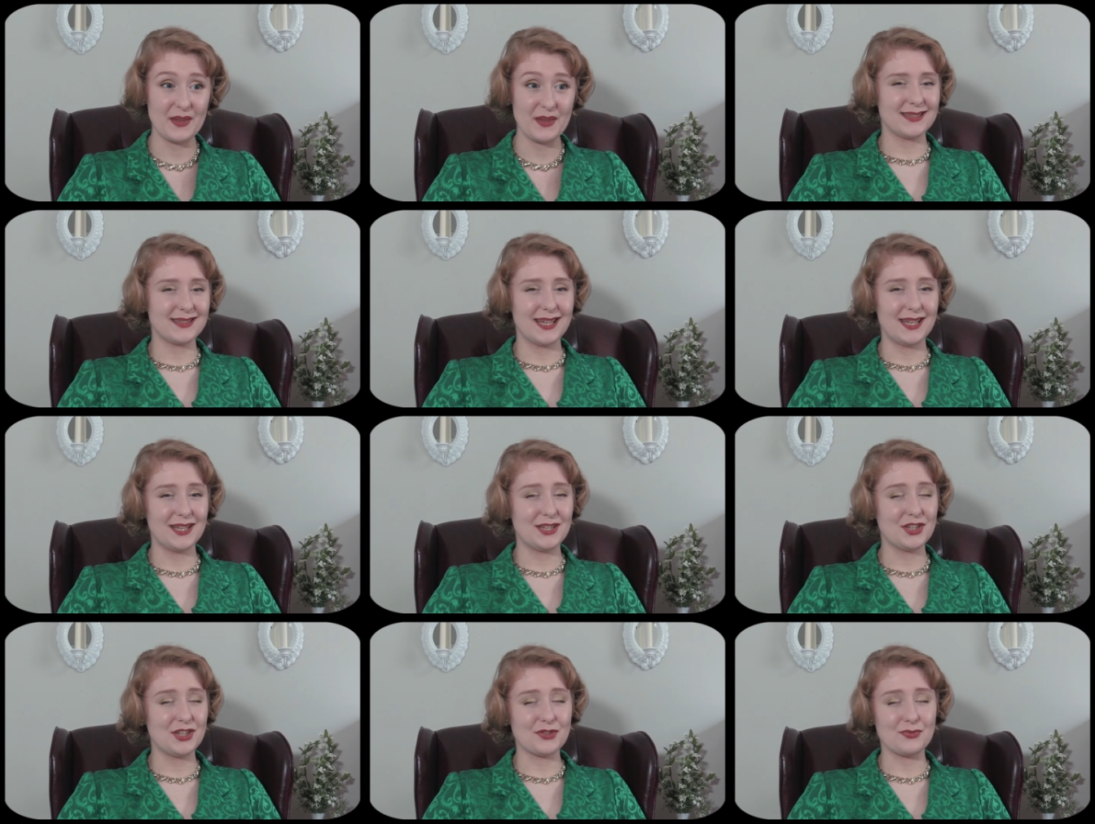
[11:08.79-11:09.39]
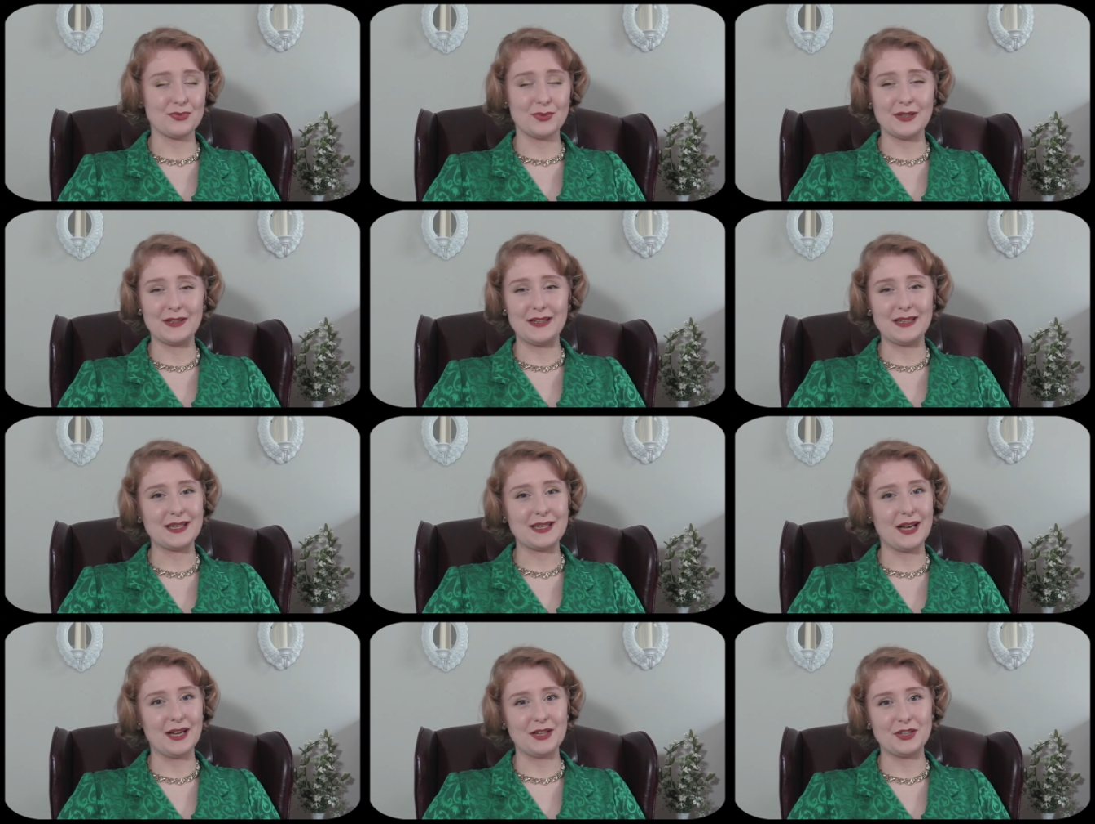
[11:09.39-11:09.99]
It just really
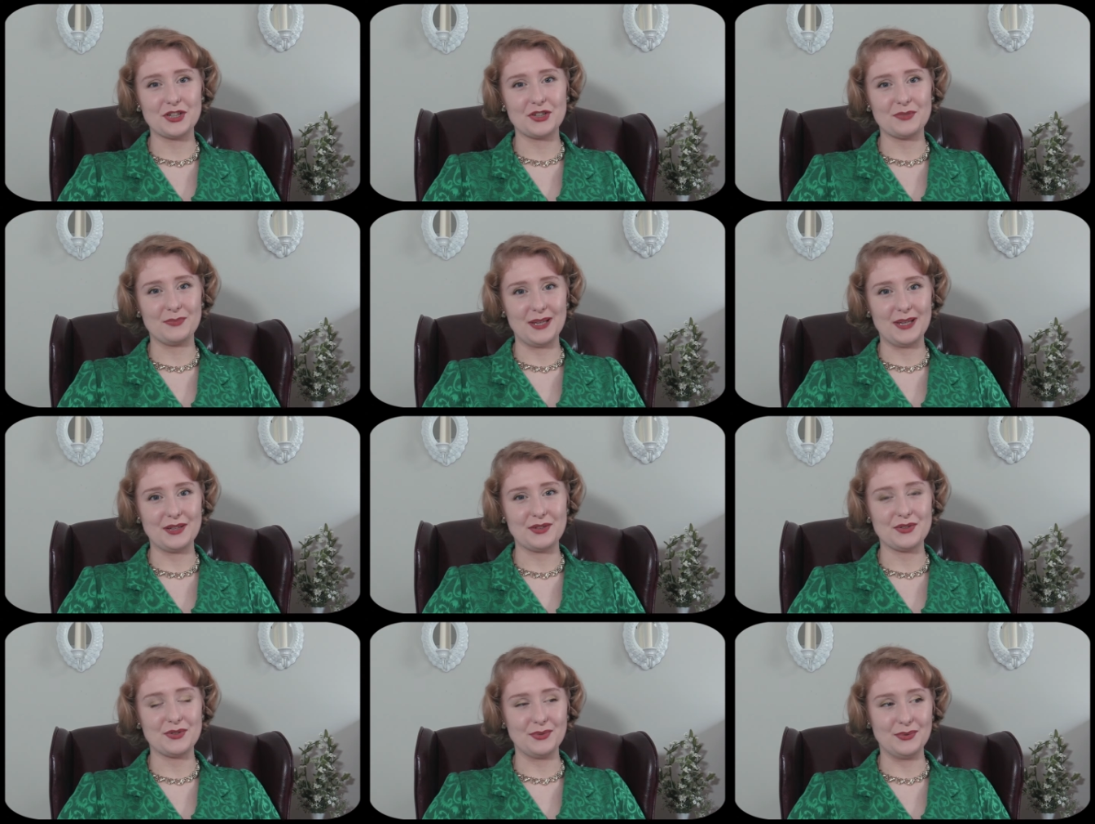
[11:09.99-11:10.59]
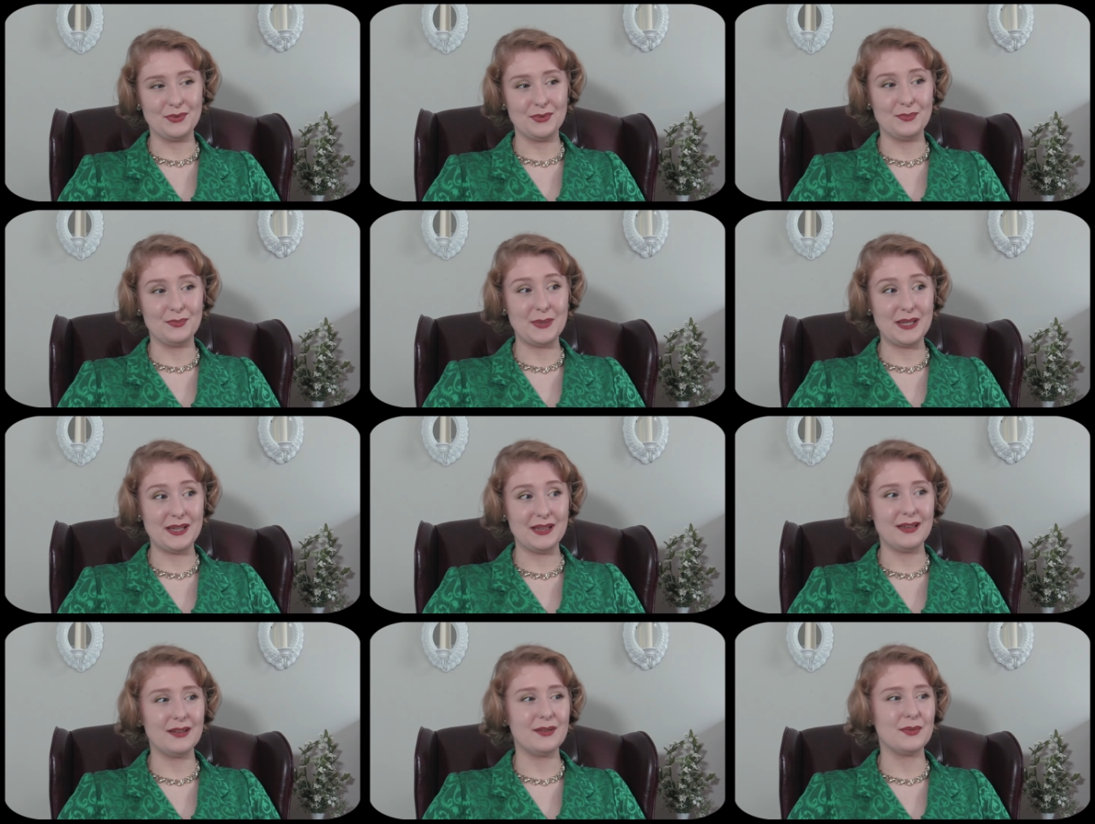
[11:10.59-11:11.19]
touched me to
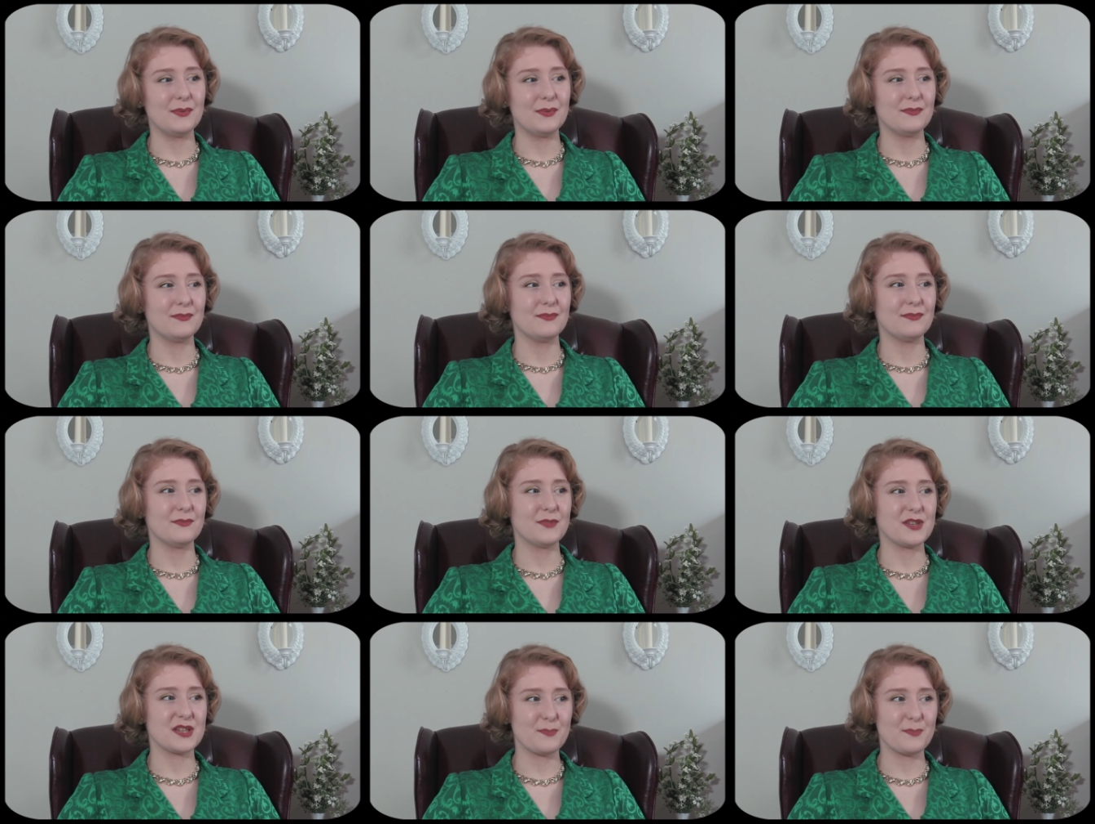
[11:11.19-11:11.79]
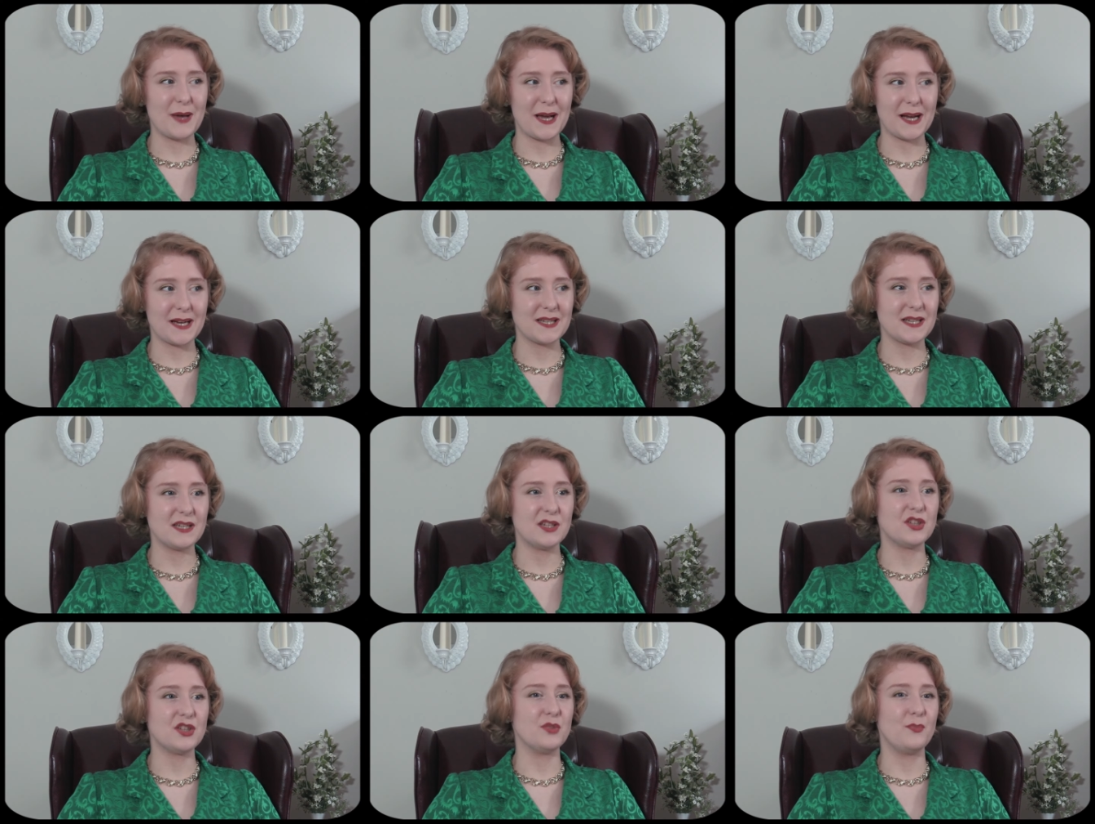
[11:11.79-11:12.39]
be
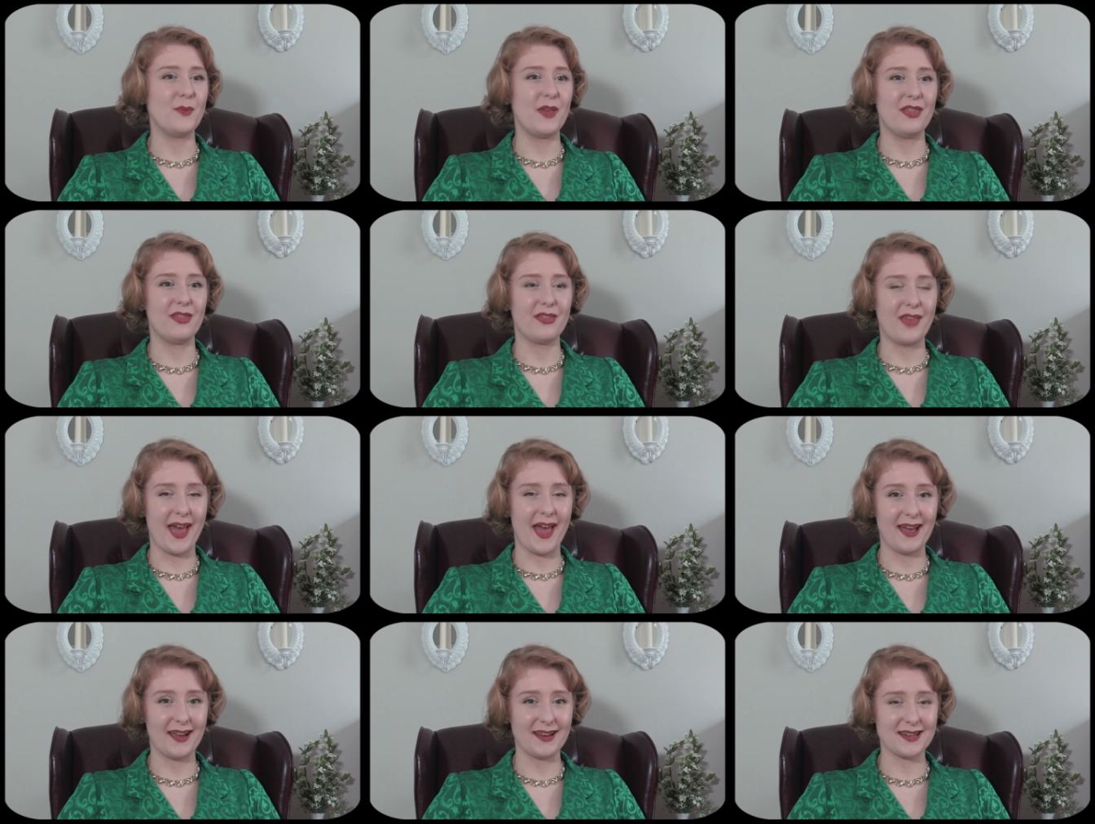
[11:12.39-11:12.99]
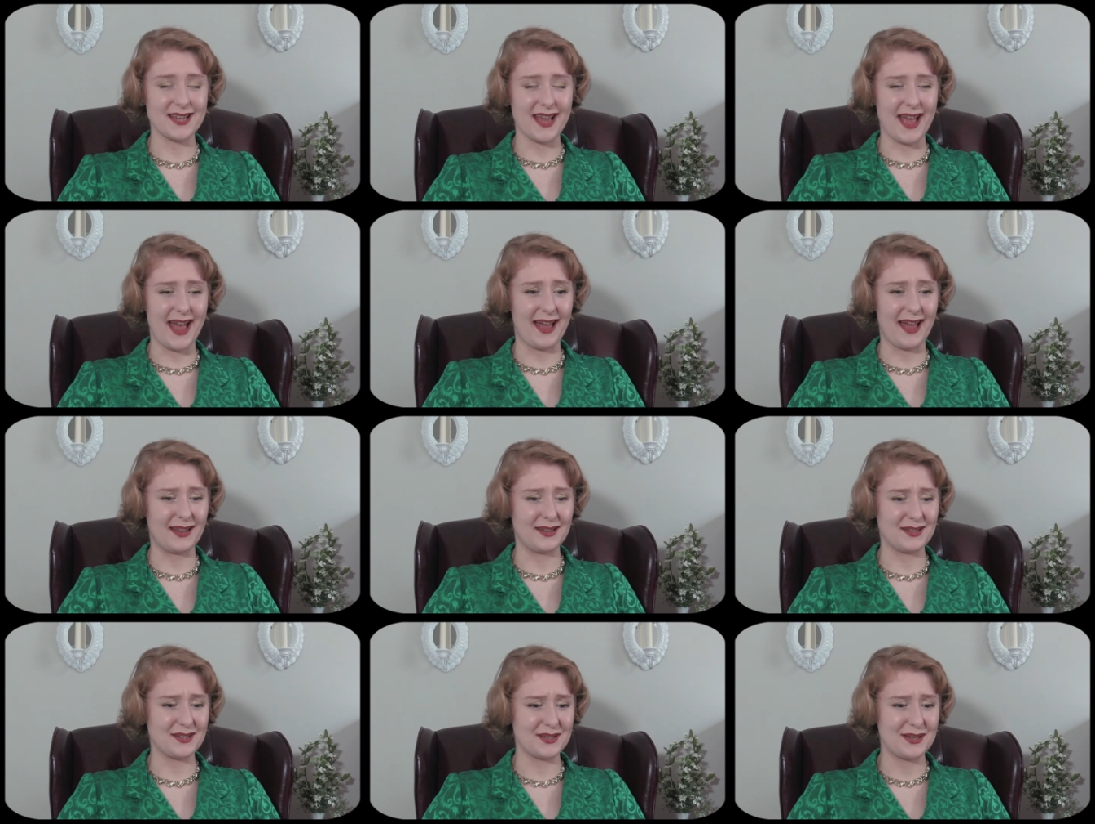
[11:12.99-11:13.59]
respected, to be thanked,
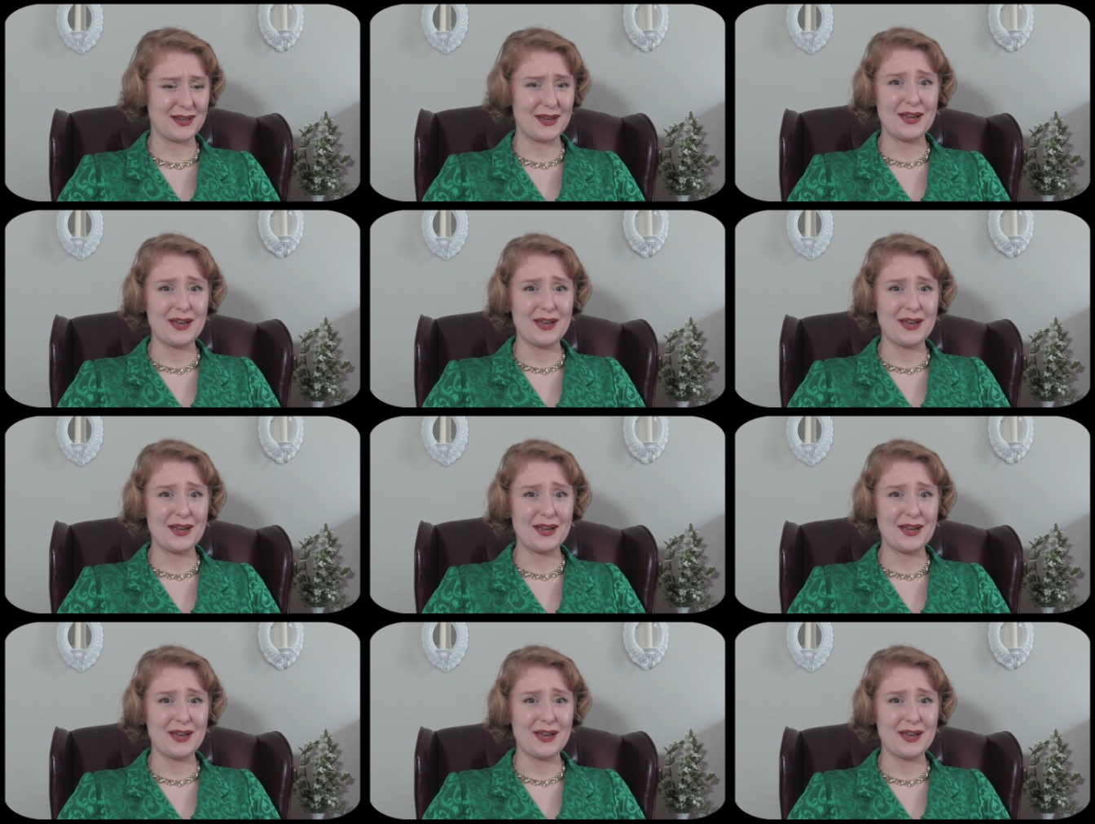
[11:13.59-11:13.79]
and